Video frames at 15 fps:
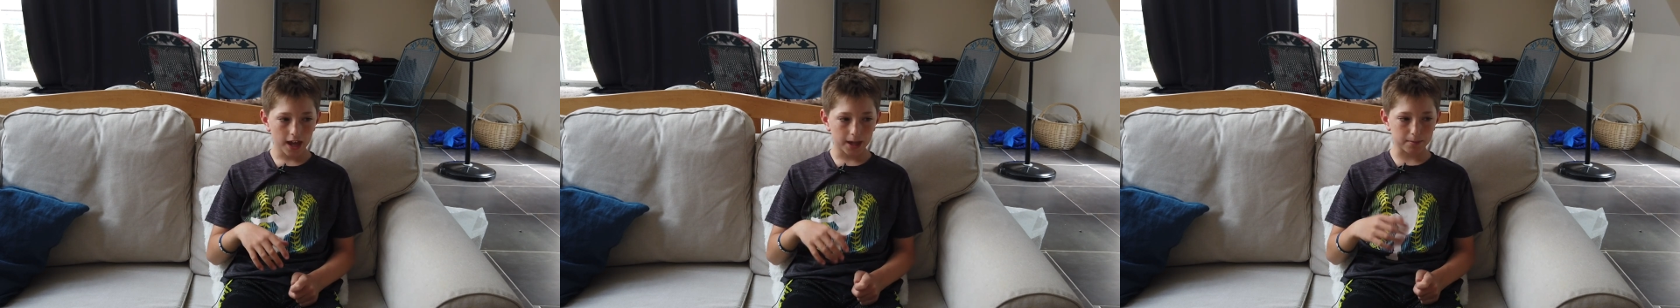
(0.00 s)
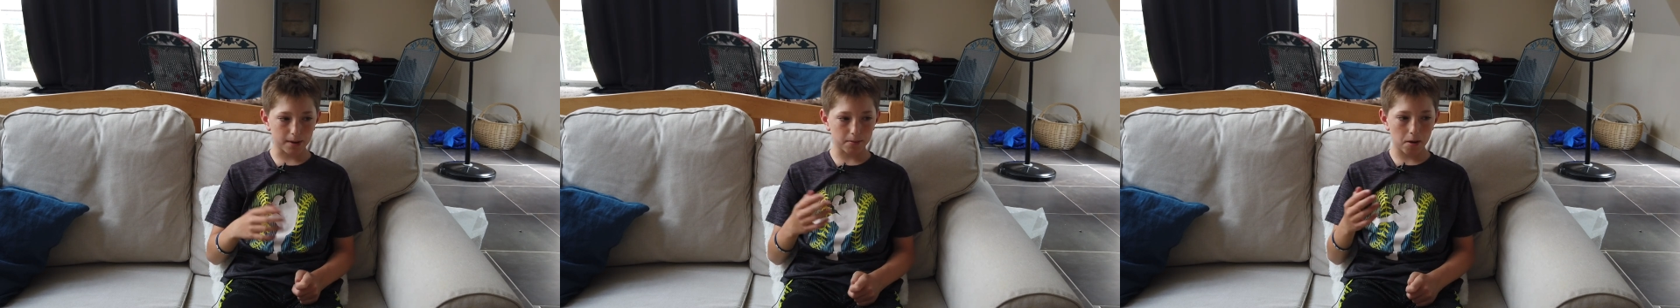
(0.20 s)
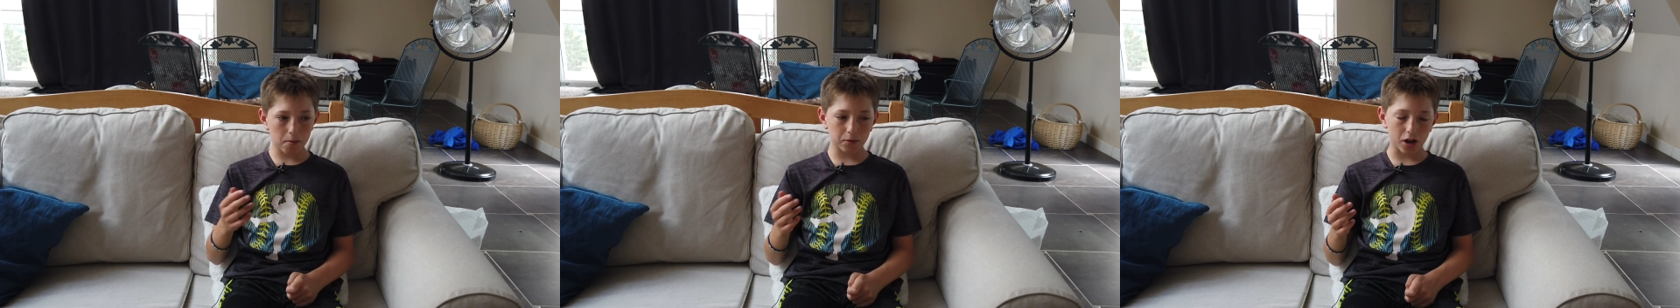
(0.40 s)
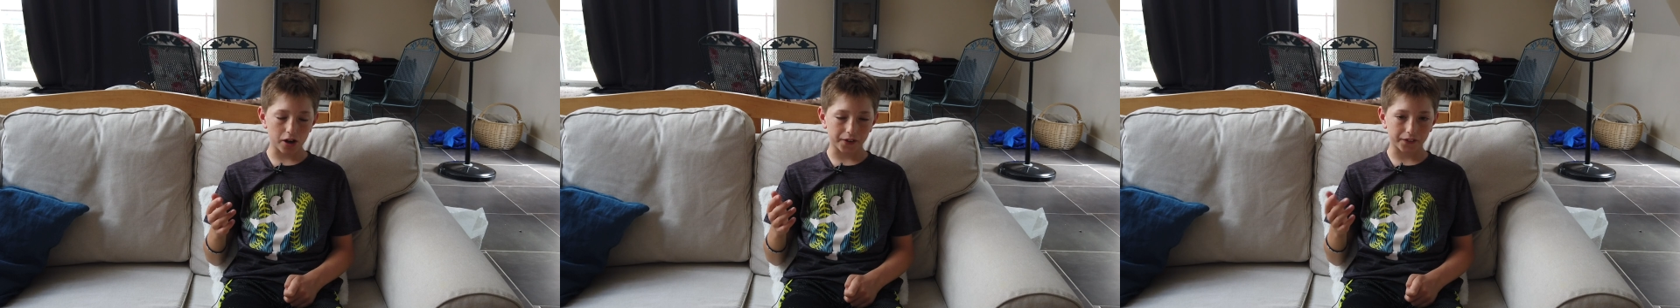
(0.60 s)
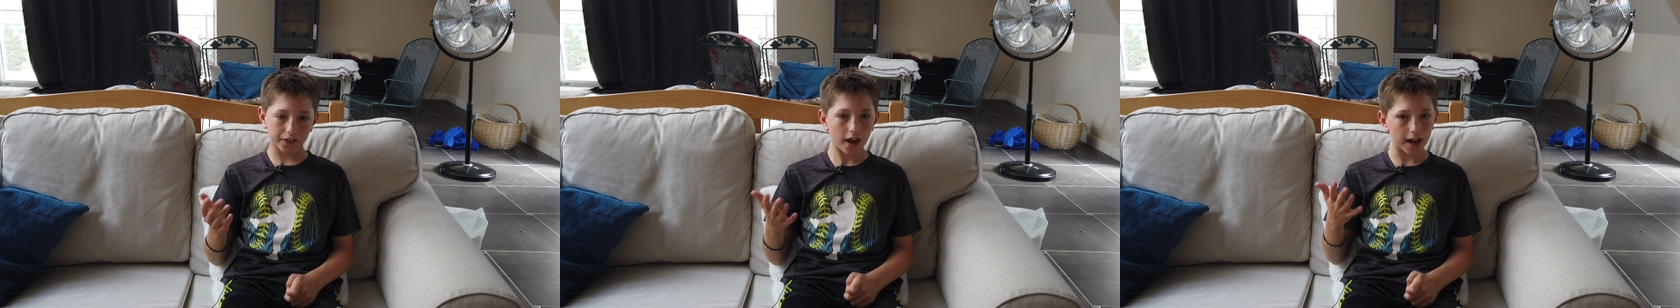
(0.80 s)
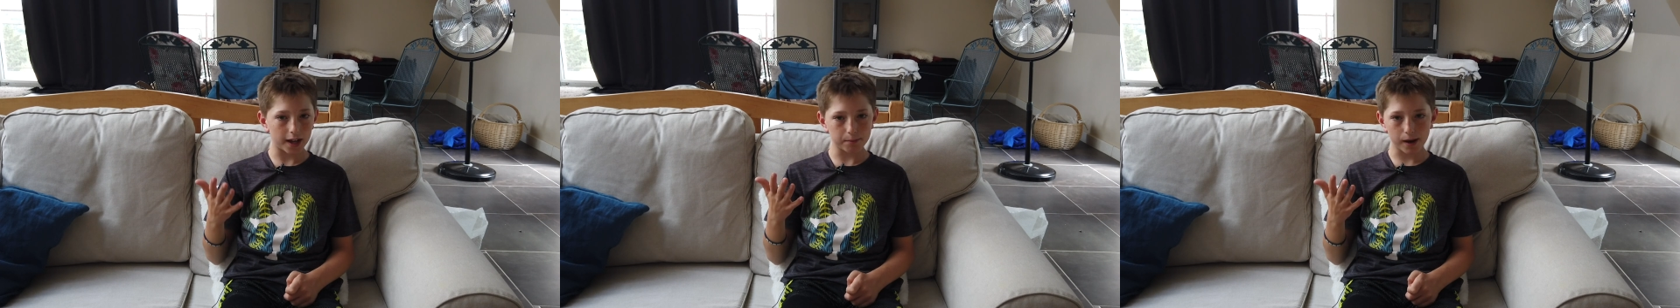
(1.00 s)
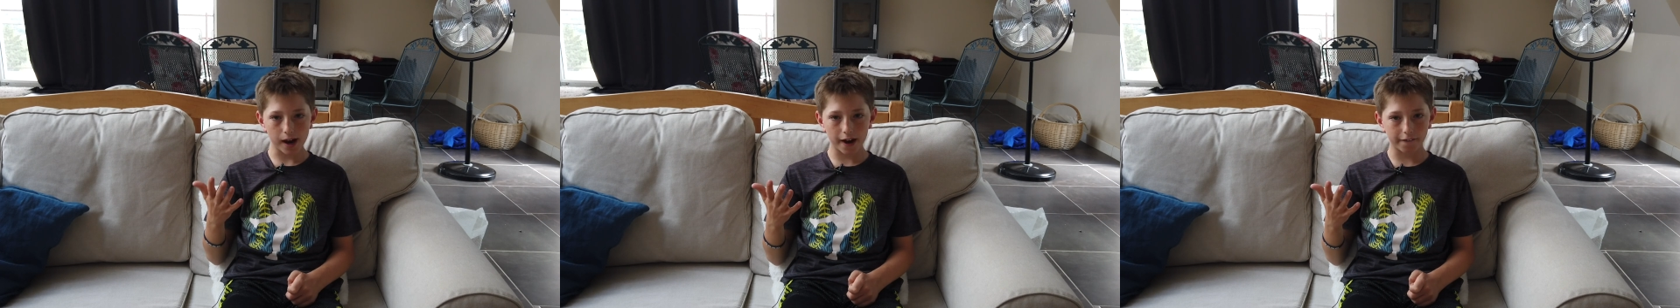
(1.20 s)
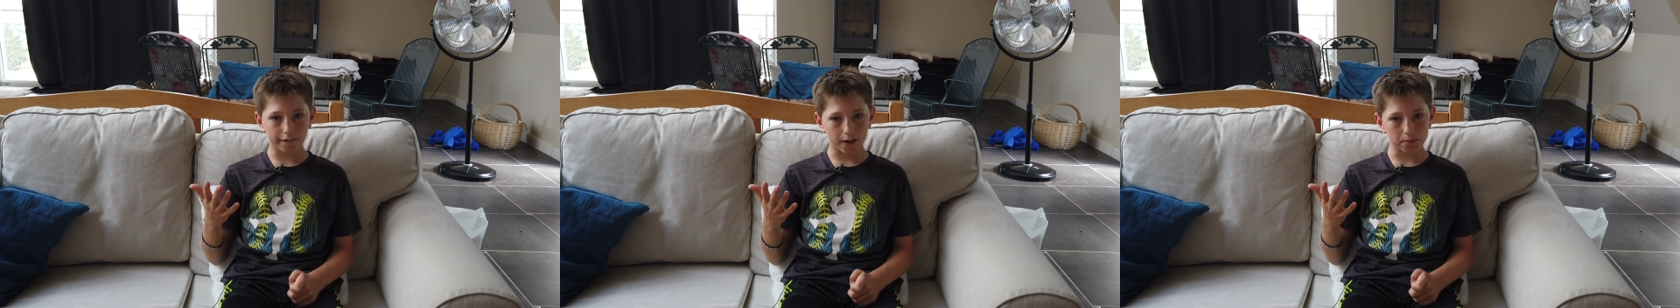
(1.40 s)
And my mom got in line
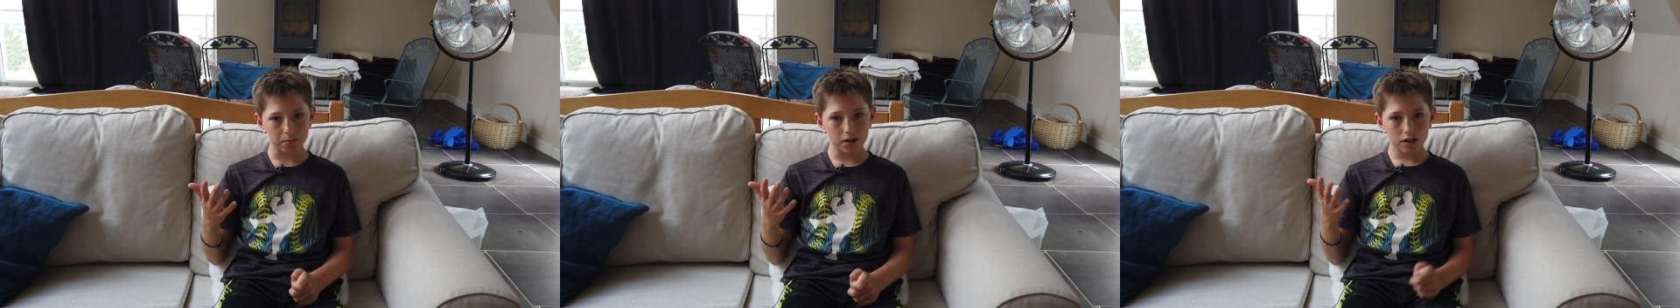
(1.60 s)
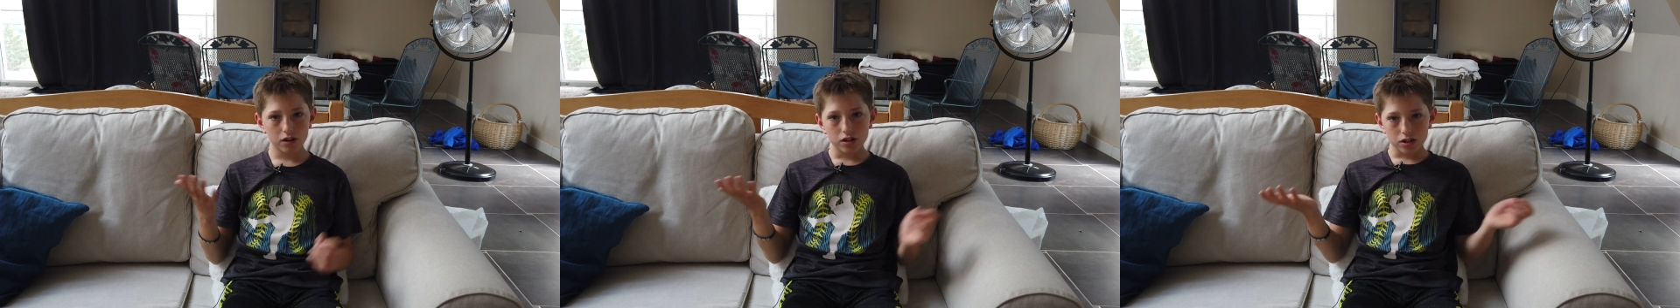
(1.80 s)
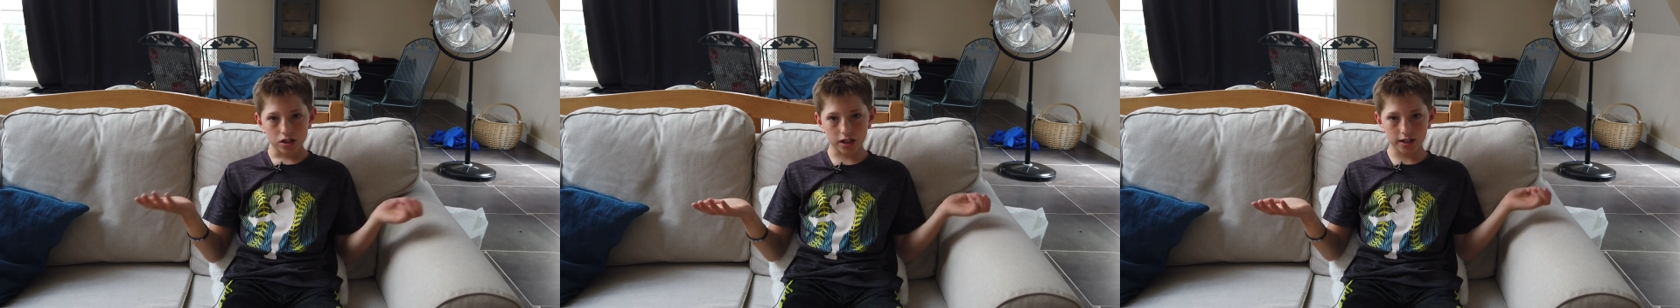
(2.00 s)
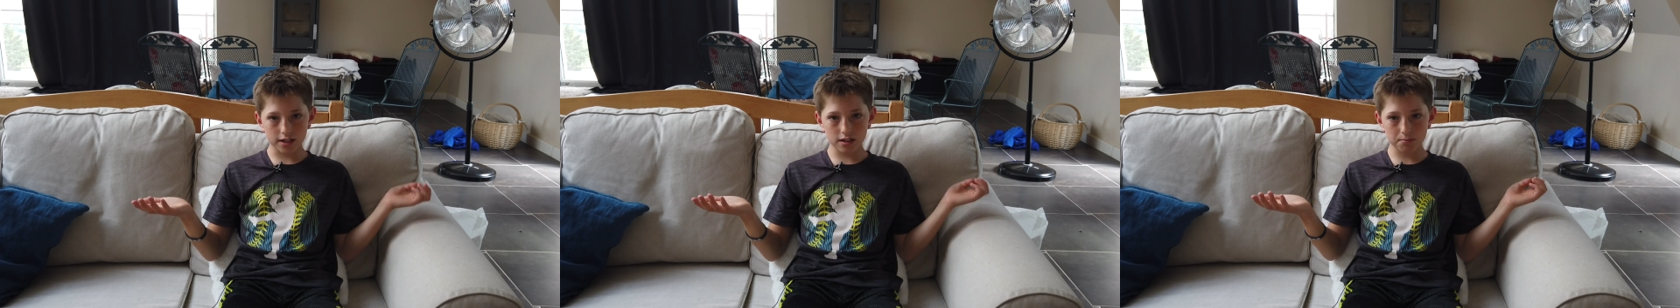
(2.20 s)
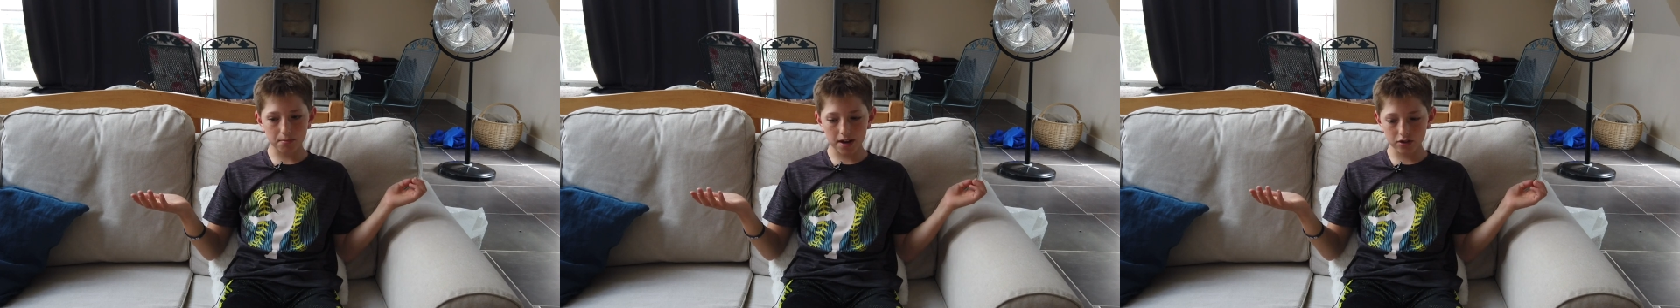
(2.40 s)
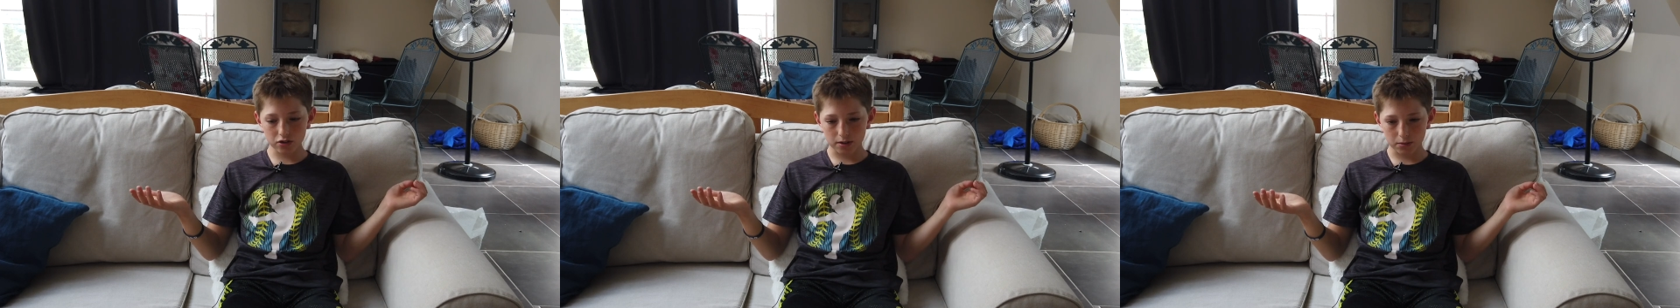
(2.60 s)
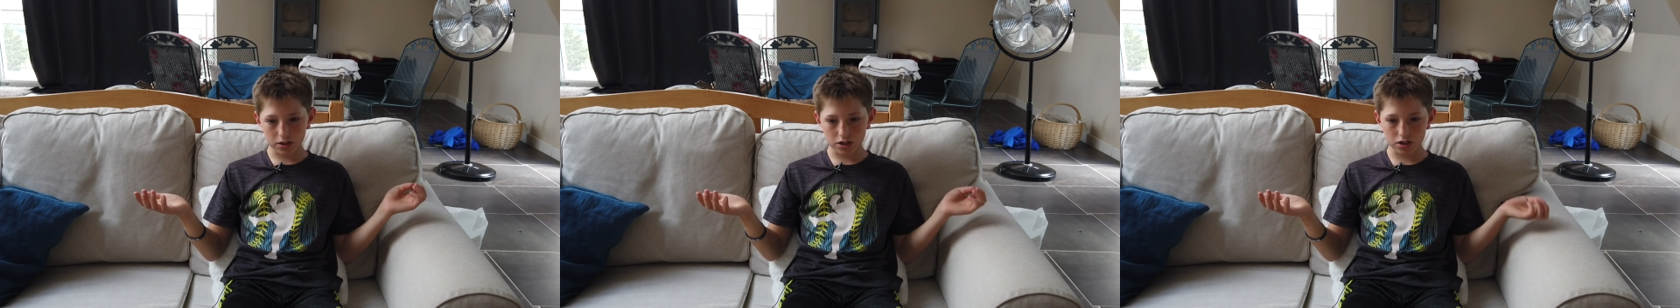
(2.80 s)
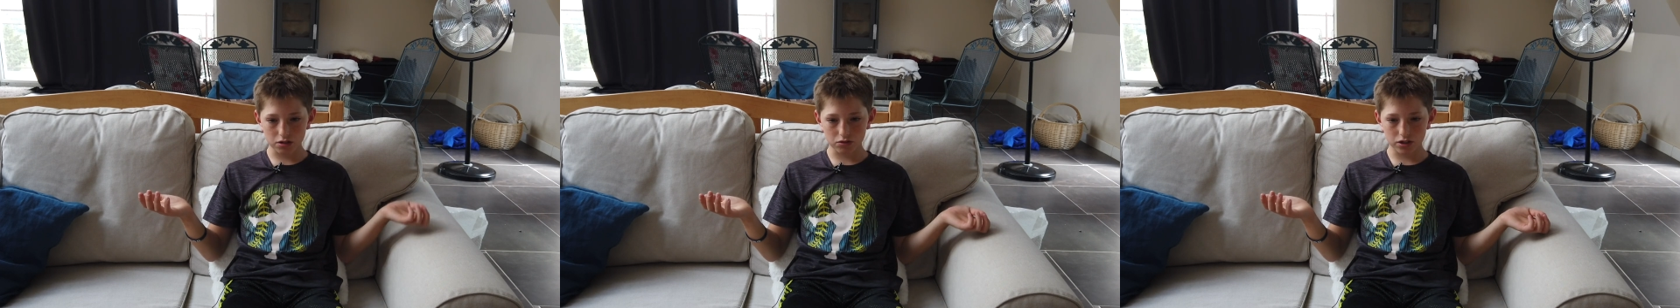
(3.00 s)
behind them to get some ice cream
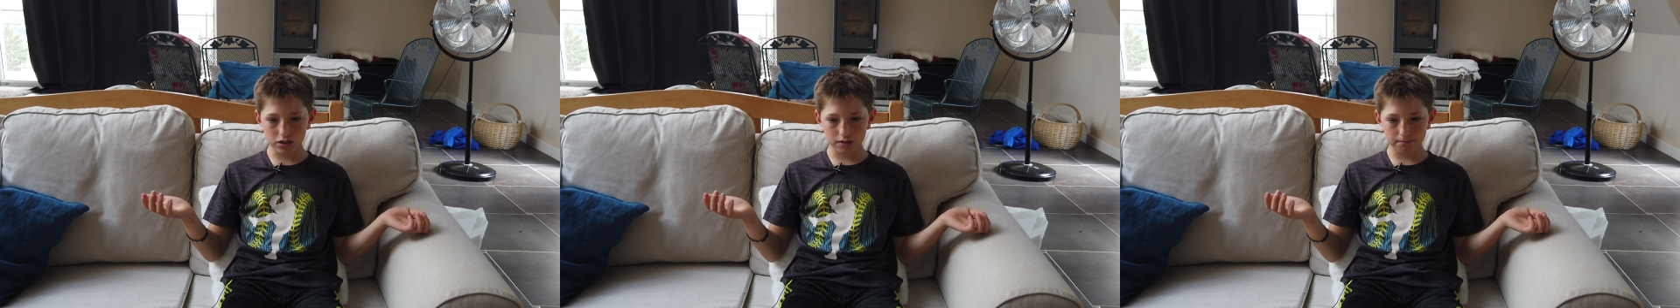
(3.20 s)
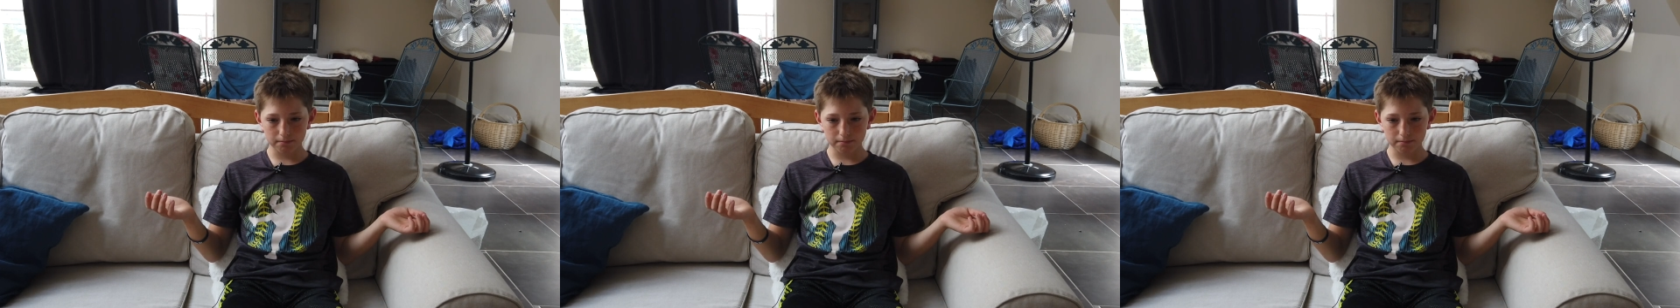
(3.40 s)
because she was